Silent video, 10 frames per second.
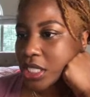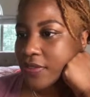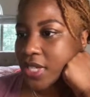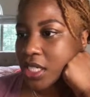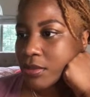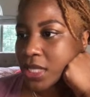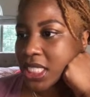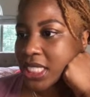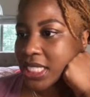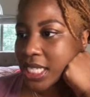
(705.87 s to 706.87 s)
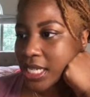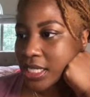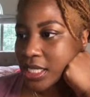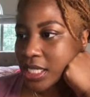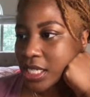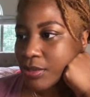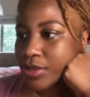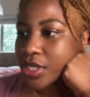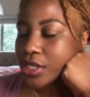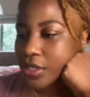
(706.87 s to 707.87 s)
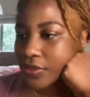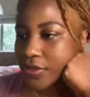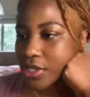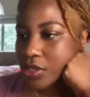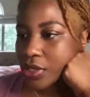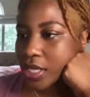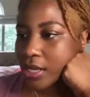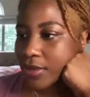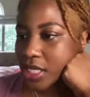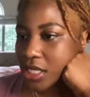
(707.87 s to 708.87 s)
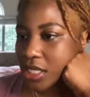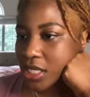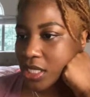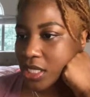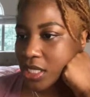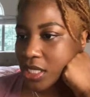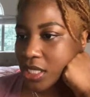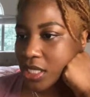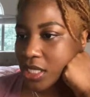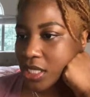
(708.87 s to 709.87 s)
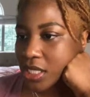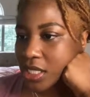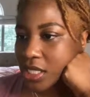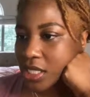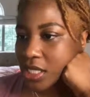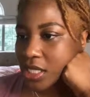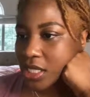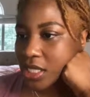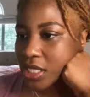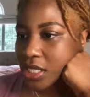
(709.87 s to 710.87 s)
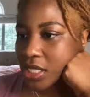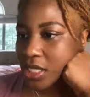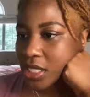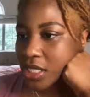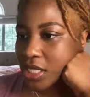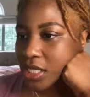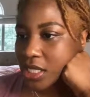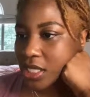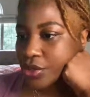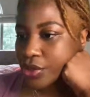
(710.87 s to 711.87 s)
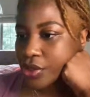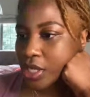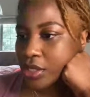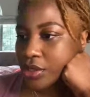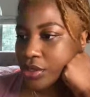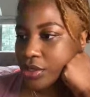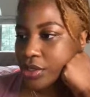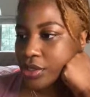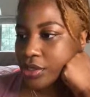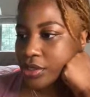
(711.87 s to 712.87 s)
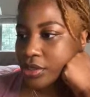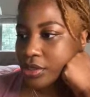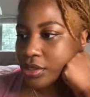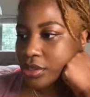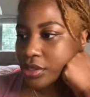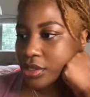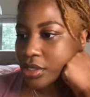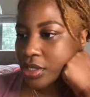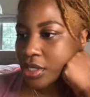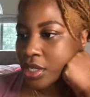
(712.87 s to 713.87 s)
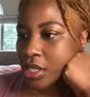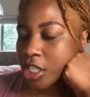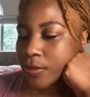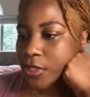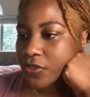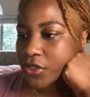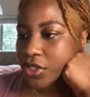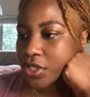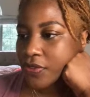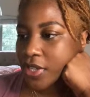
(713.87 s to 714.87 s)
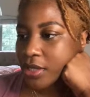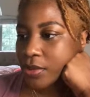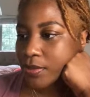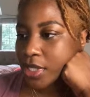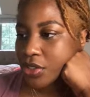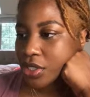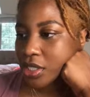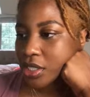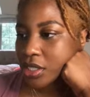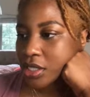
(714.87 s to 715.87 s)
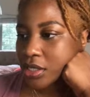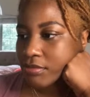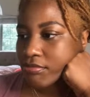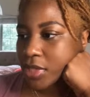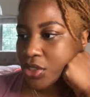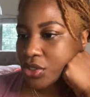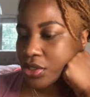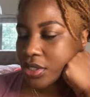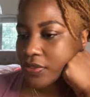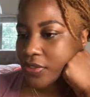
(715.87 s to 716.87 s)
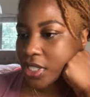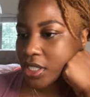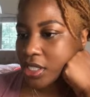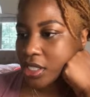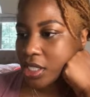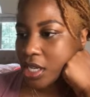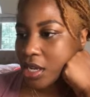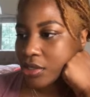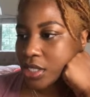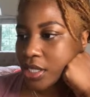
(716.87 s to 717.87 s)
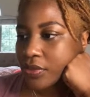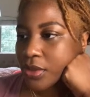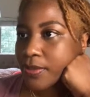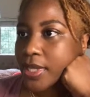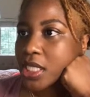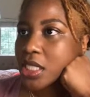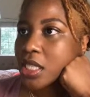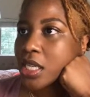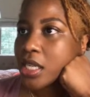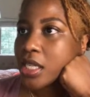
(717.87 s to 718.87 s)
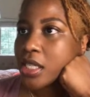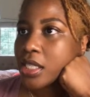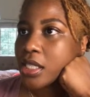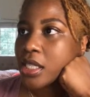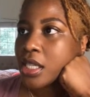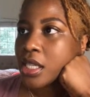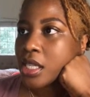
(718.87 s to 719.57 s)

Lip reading: The event can be sent. Push service. Okay, that makes sense. I know about push. Alert triggers. To create an alert, you must first define what metrics measure and define outside of your baseline.